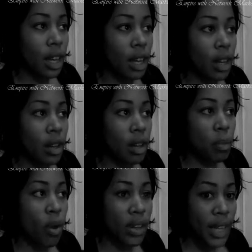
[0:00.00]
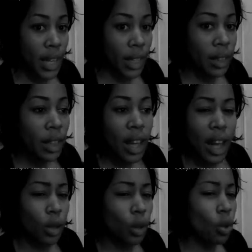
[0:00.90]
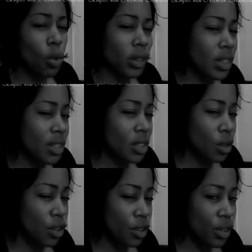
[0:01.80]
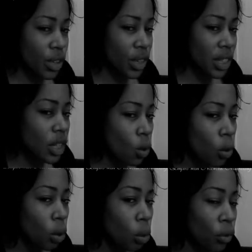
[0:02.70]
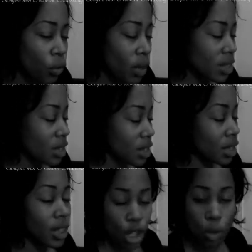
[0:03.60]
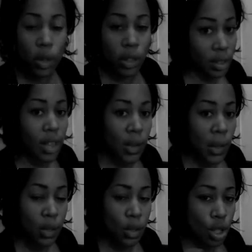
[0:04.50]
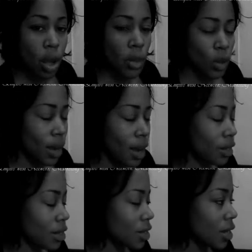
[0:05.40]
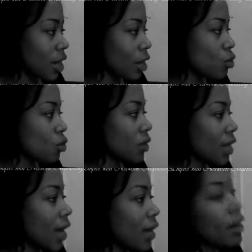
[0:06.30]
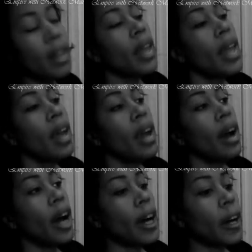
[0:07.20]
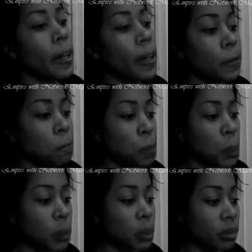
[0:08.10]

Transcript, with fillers: um, I don't know what is the equal reference in English, but there is some in the United States. I do know that. Um,